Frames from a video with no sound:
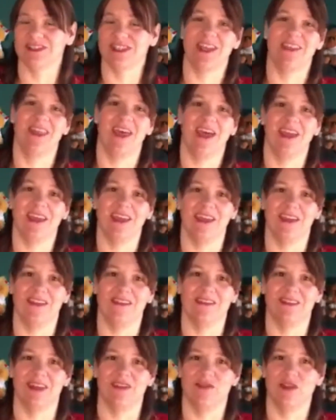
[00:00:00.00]
and that
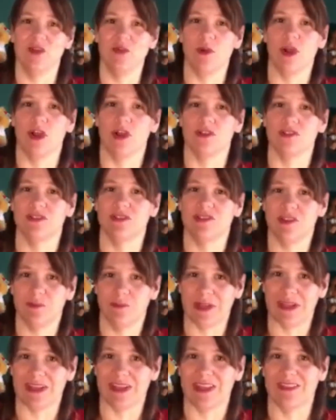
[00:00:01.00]
is if you are
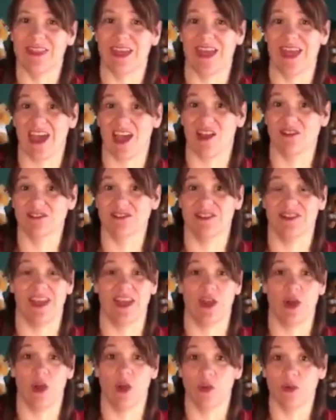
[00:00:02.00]
typically the house that
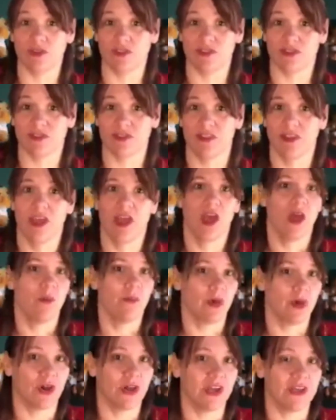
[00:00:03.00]
hosts
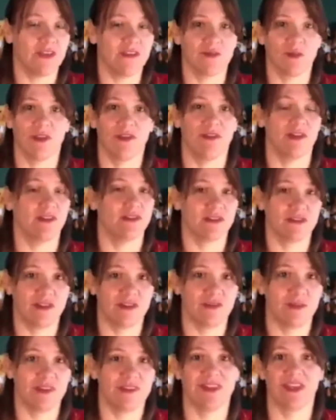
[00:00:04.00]
parties, whether it's
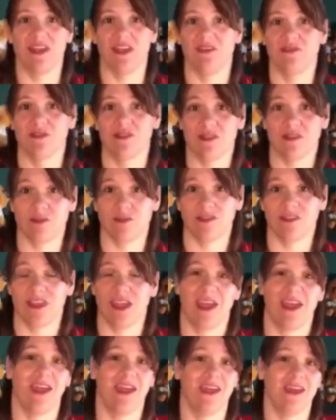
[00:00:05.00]
Christmas Eve, Christmas
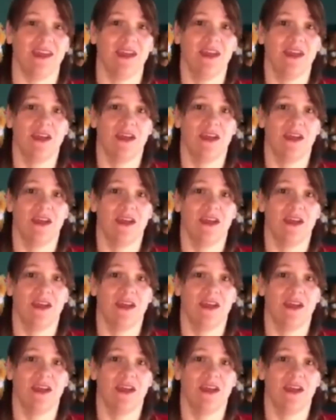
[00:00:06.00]
Day,